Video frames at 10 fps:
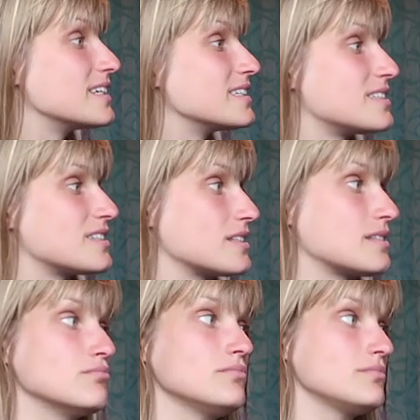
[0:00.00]
It's just,
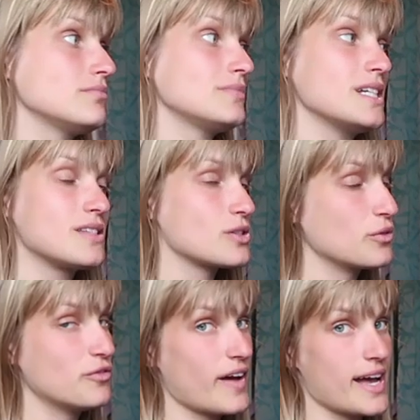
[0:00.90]
it's
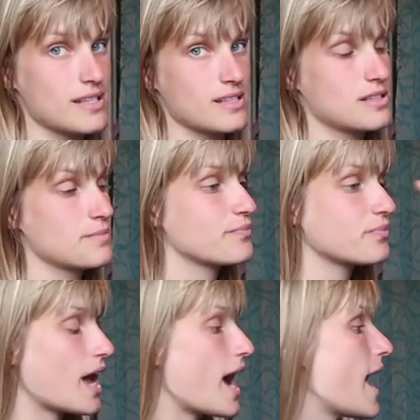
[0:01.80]
so fast.
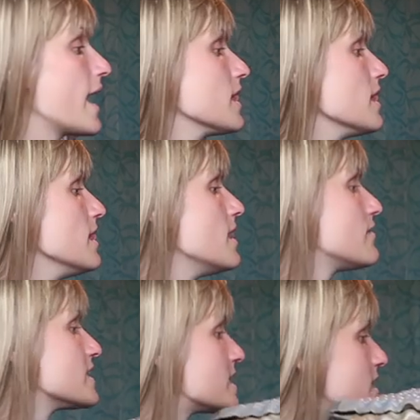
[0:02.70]
I
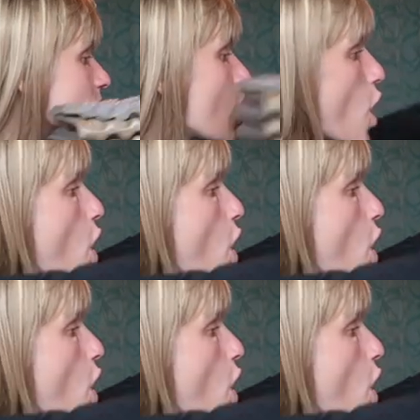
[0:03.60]
love it.